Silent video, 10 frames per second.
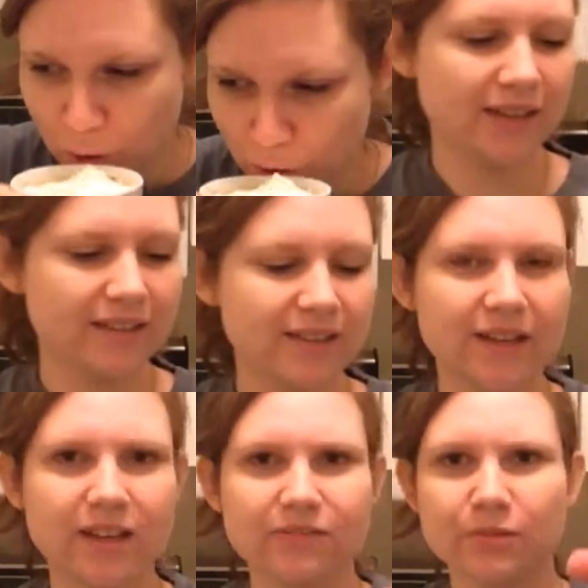In case
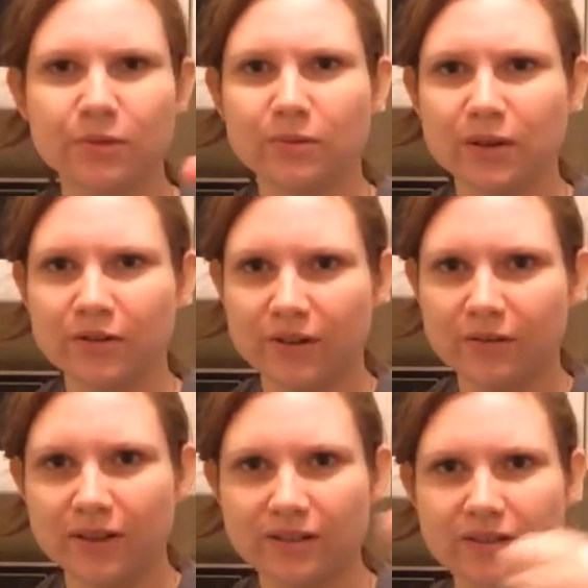any of you were wondering
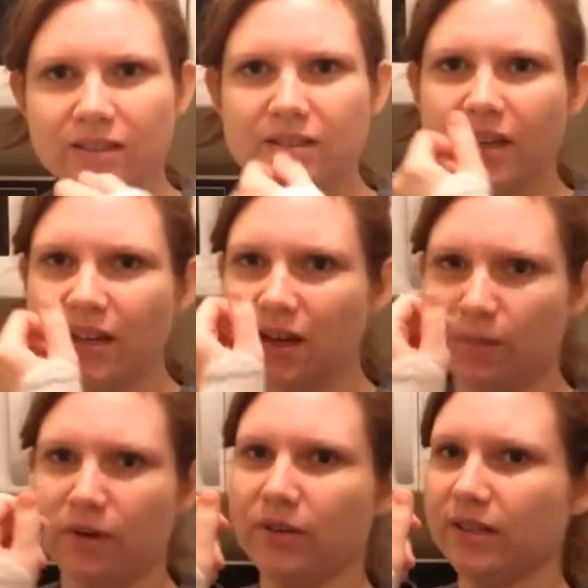what this thing on
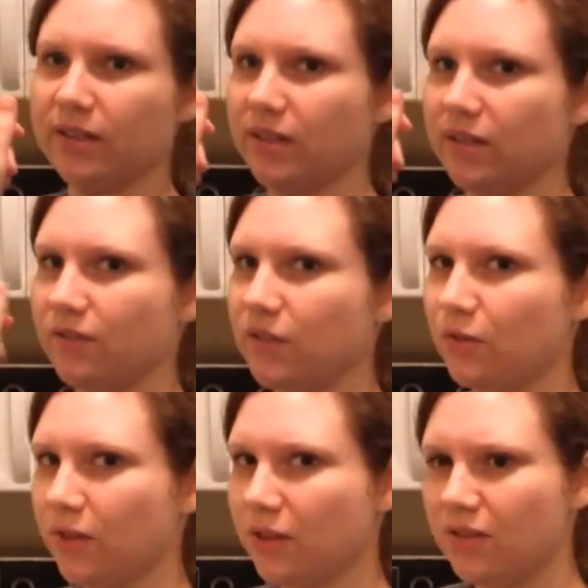my wrist is, if you
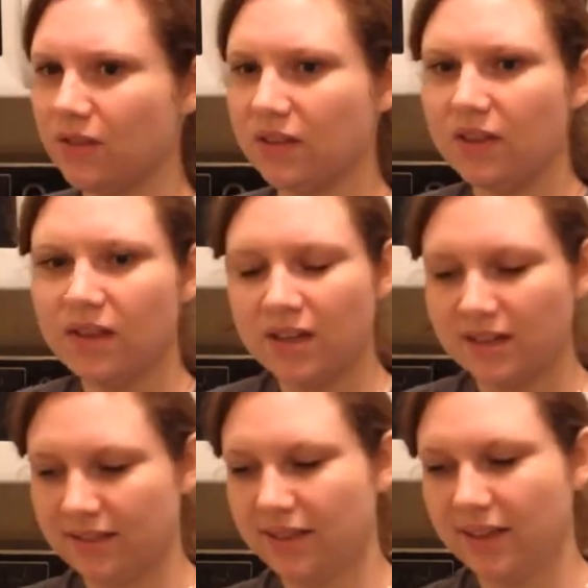can even
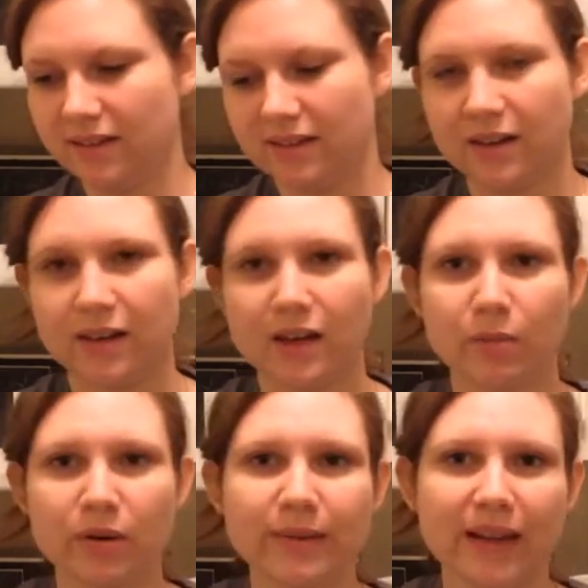see it, I
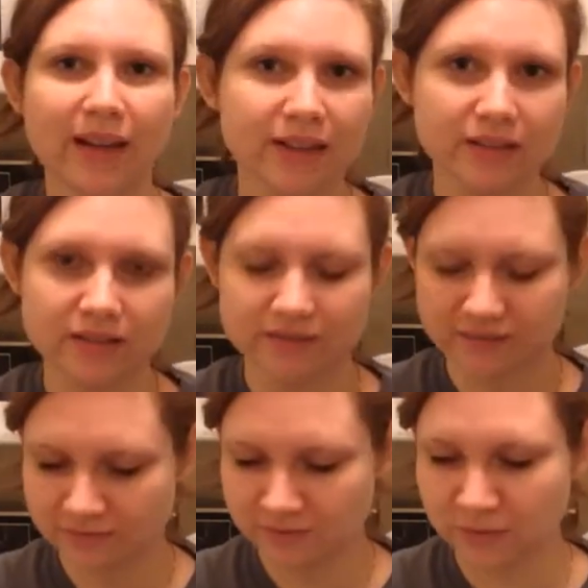burnt my hand
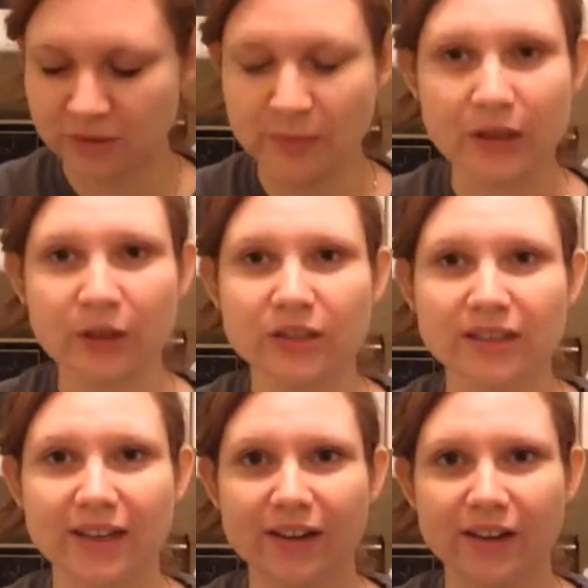with my
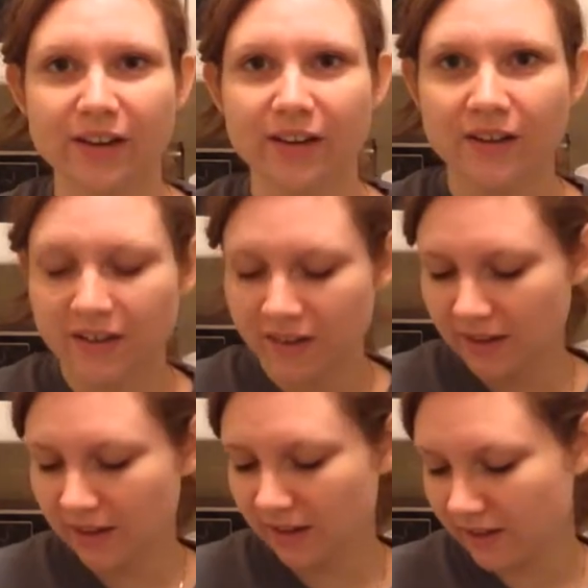curling iron
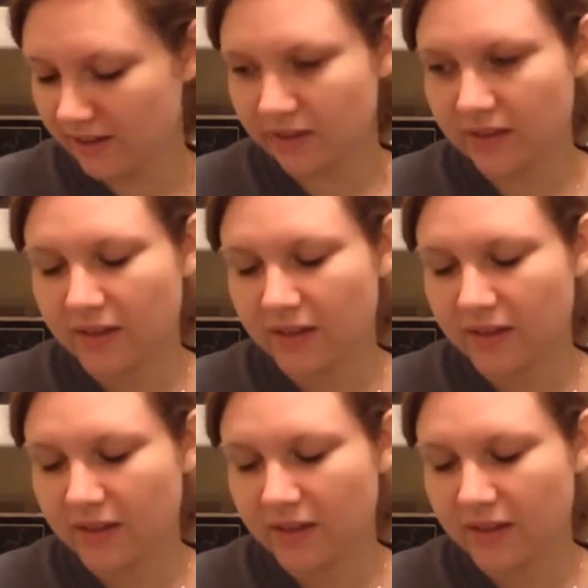and